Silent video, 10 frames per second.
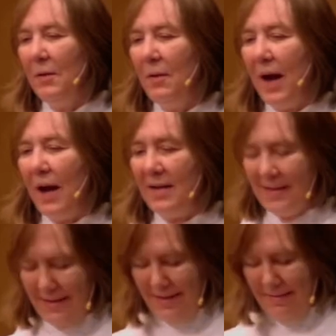
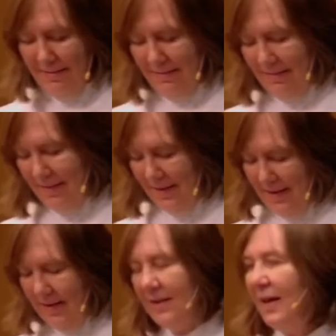grass
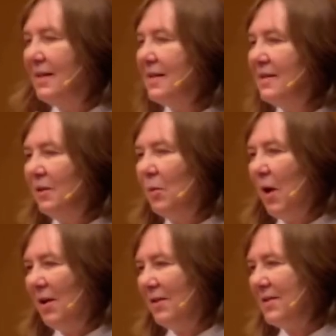and still
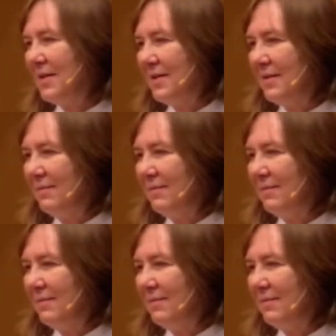waters.